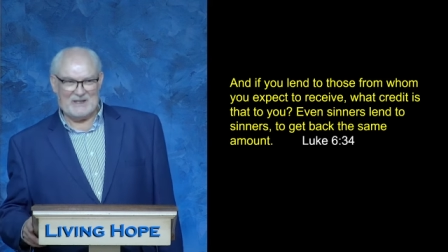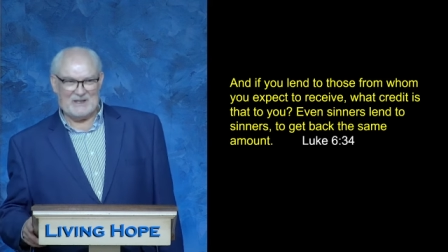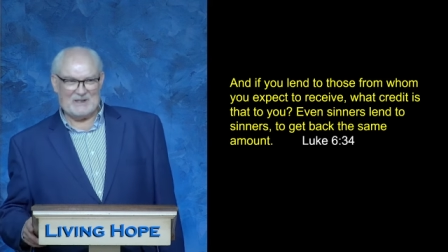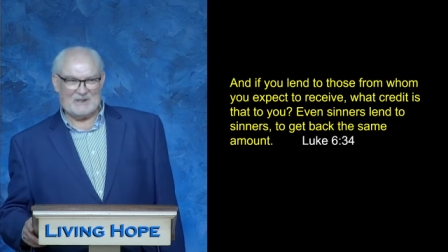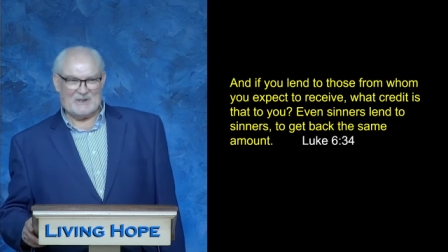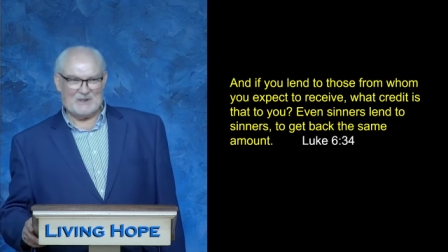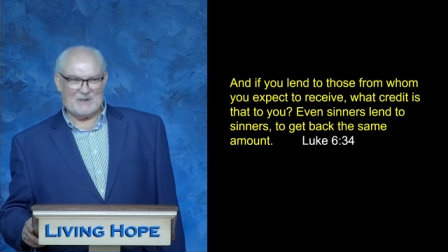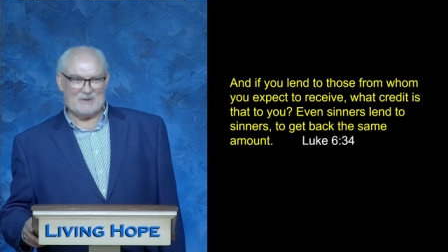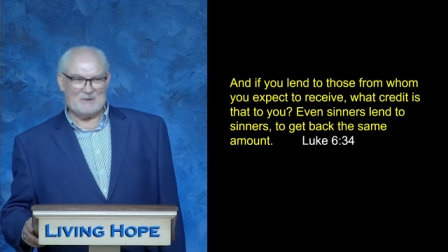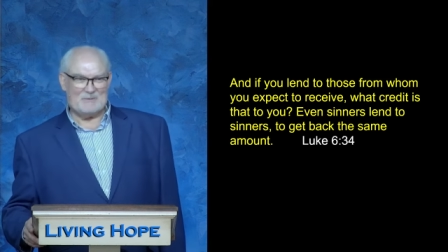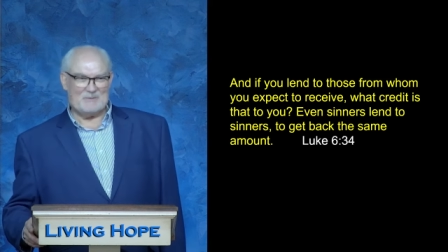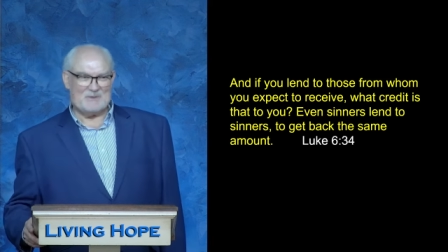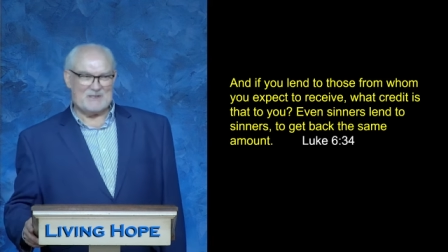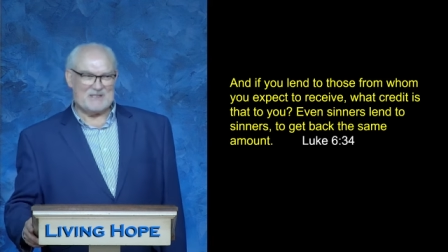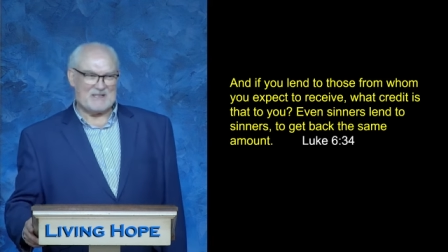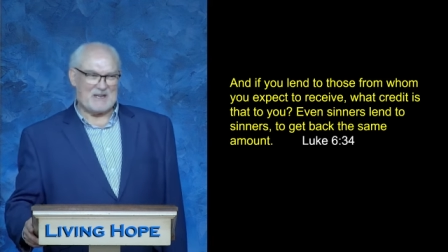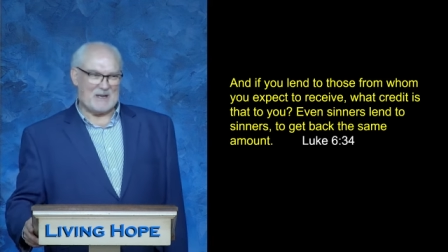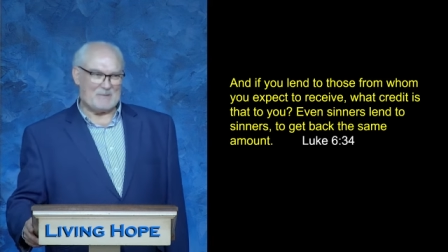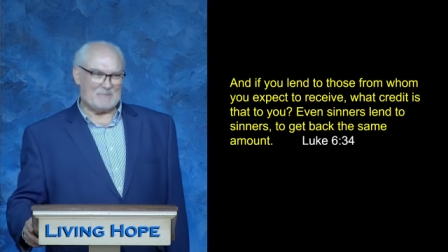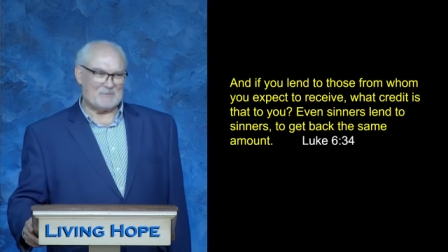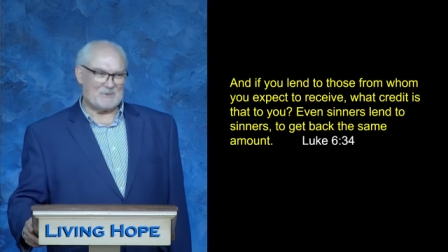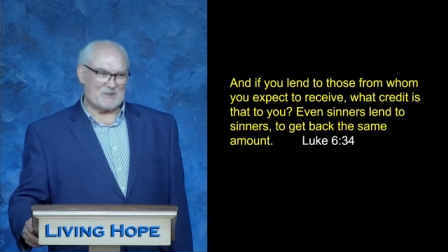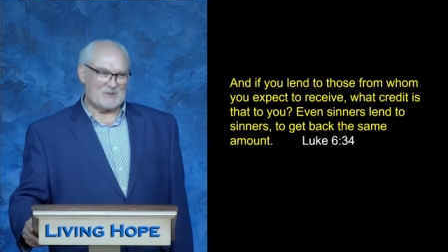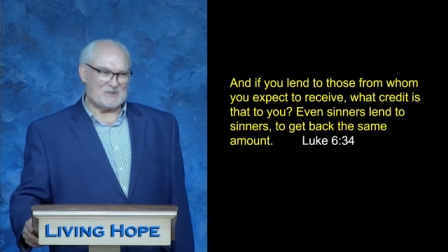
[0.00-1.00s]
Luke
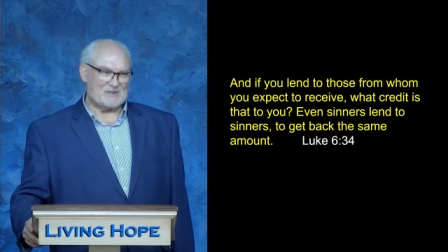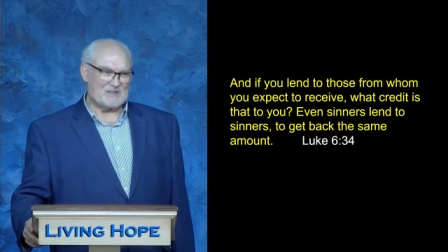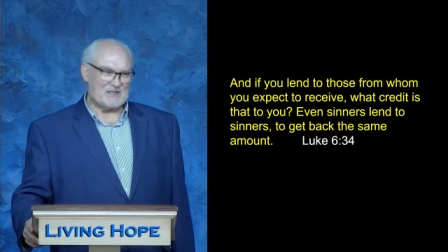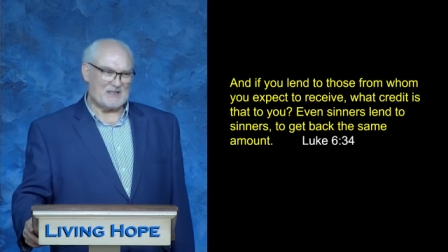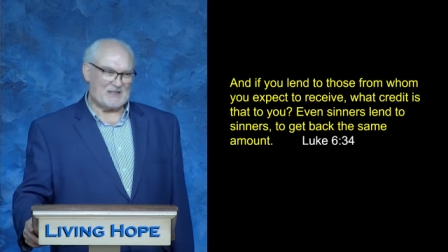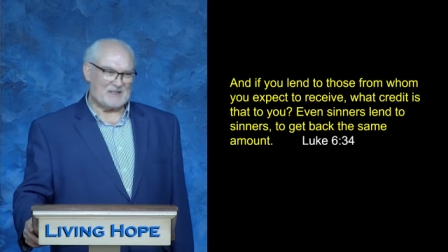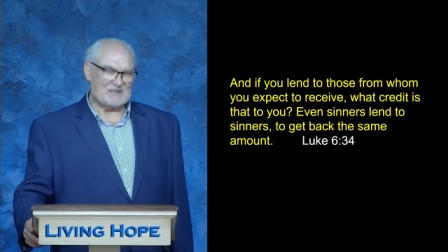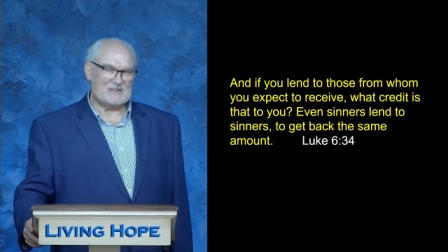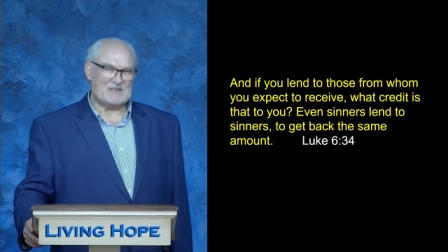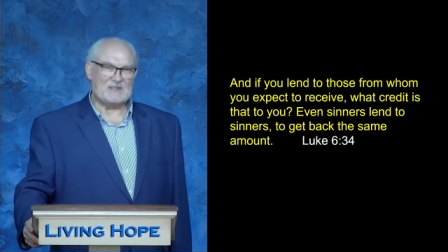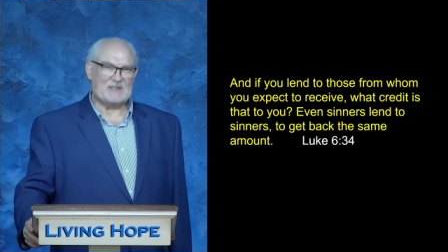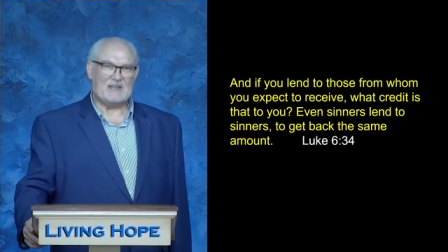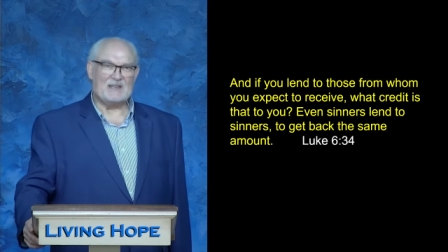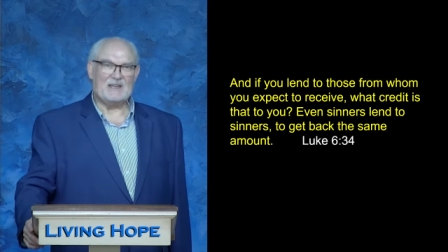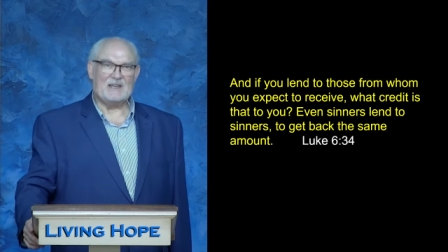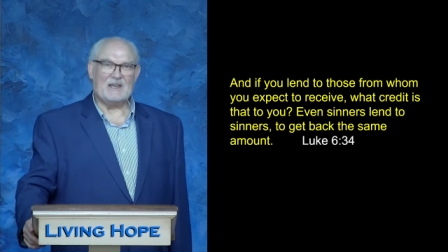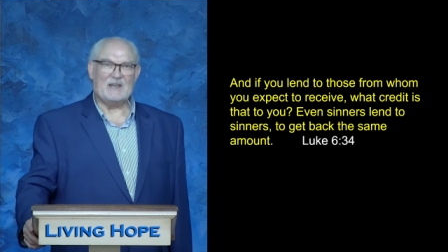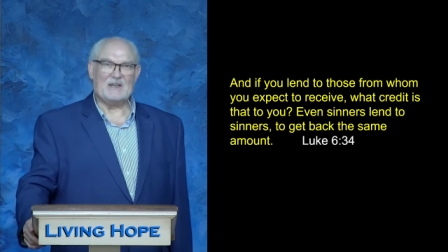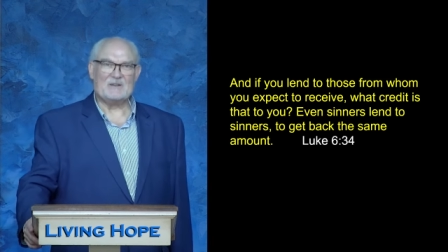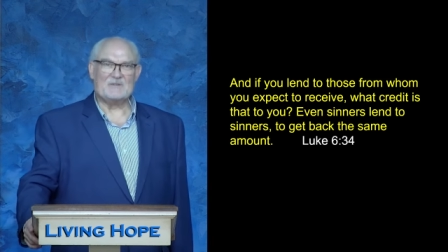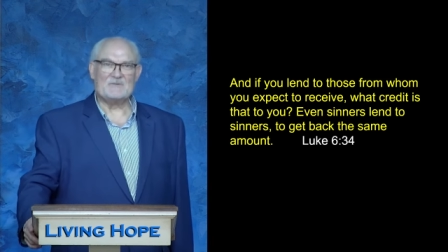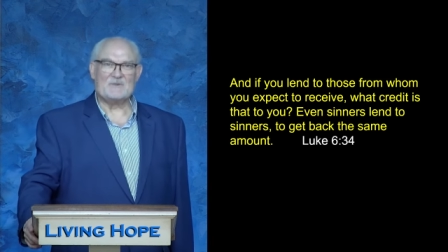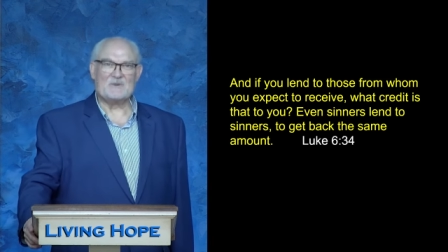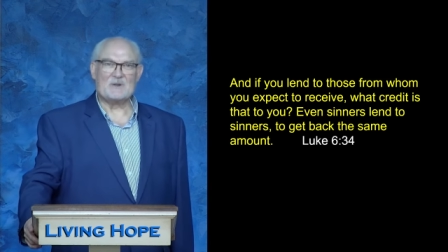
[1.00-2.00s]
chapter 6
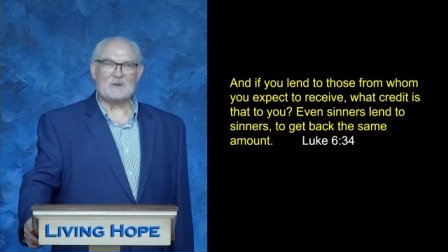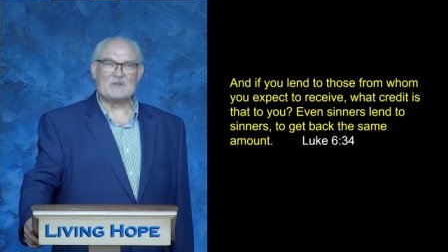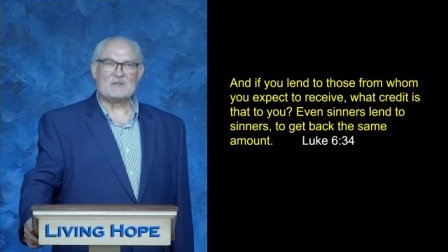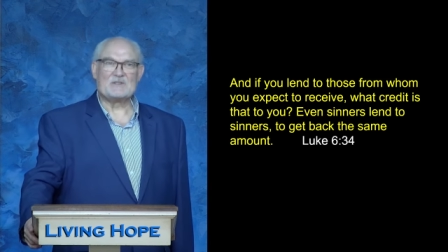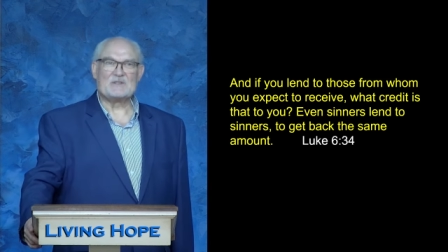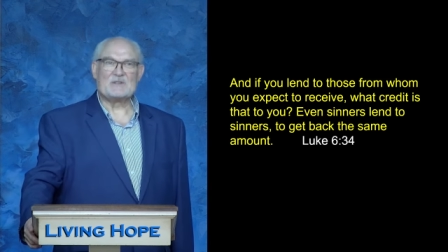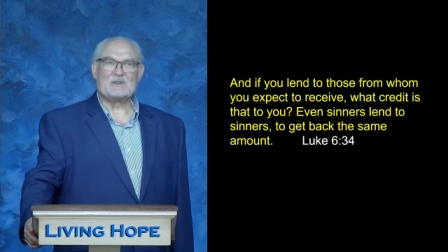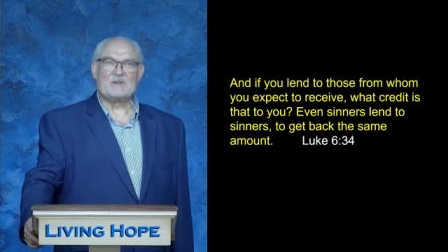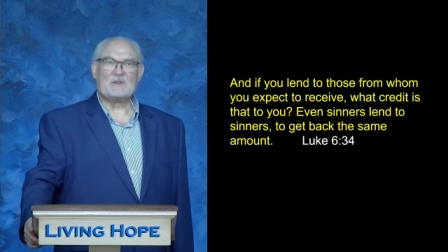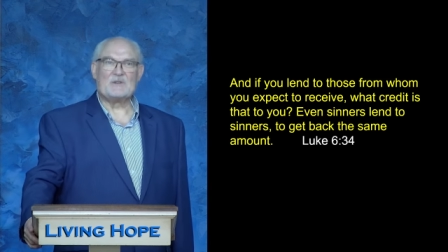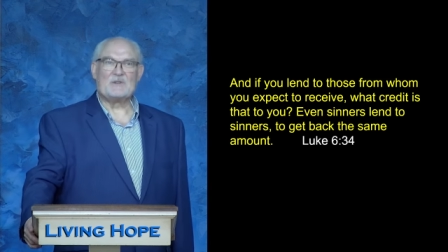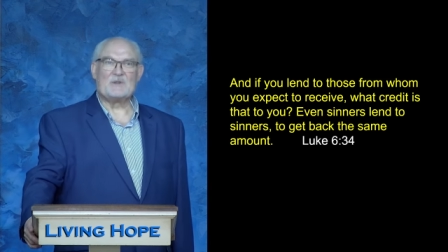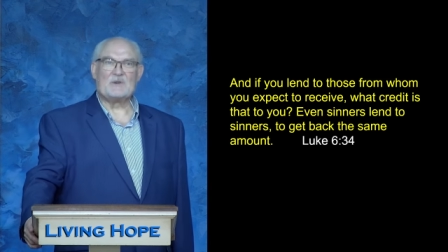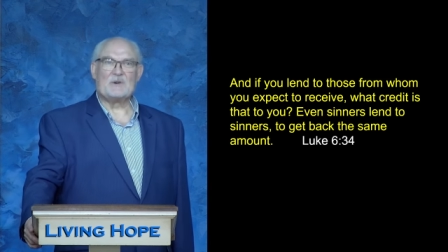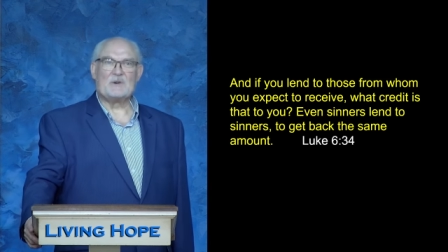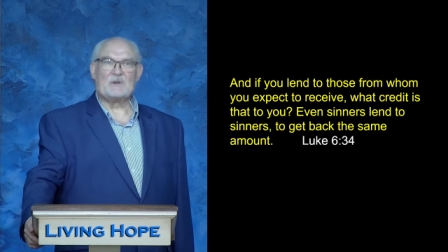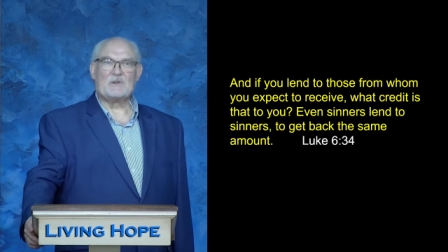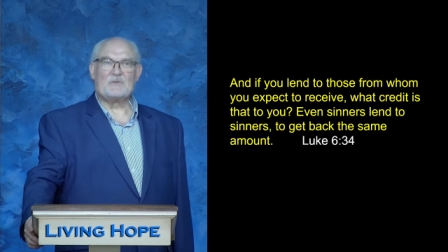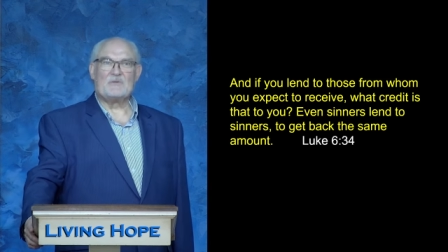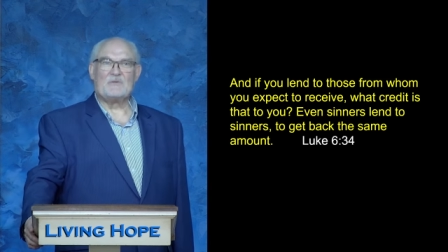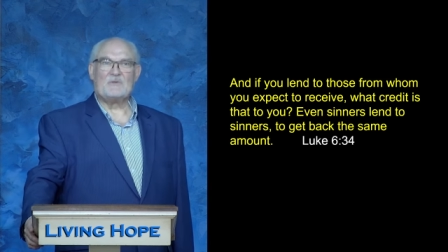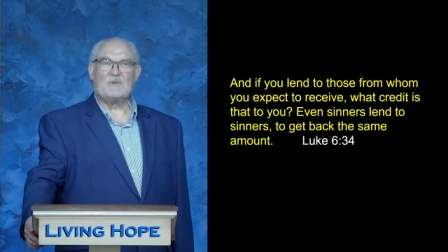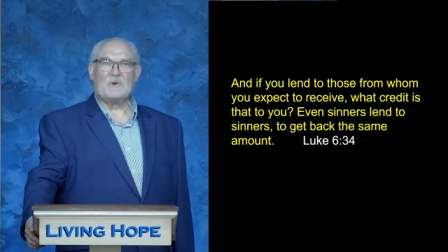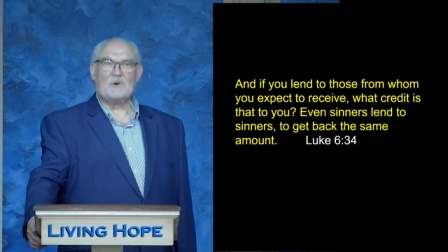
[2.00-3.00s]
and verse
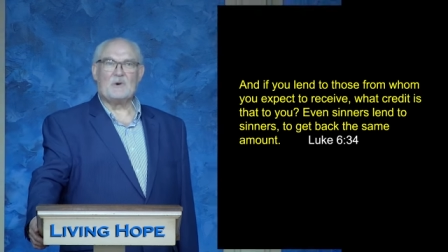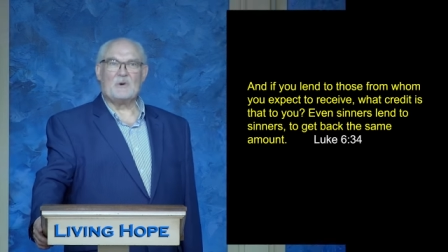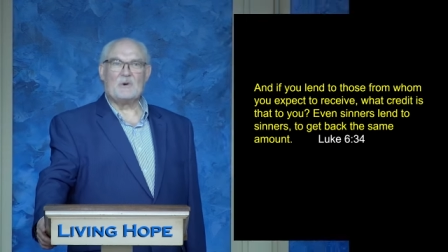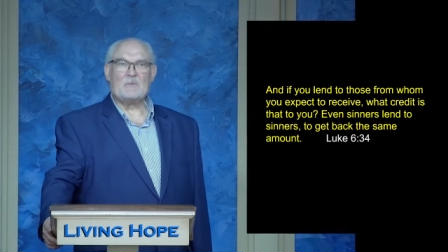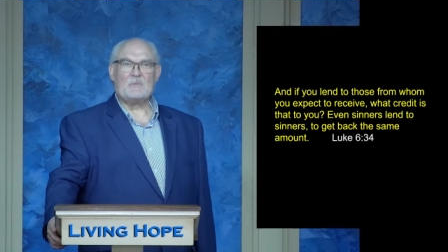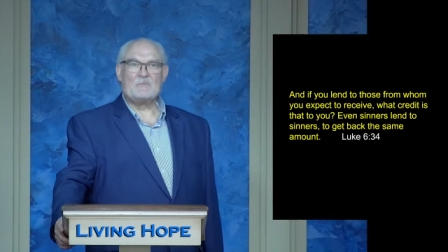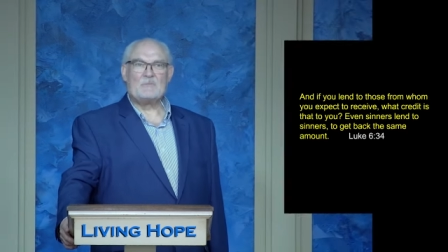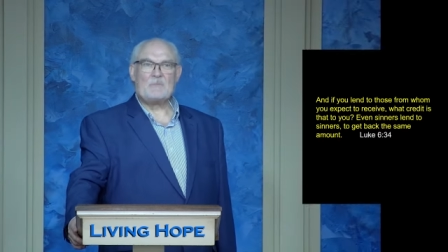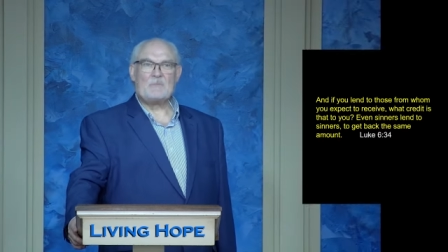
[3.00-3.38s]
34.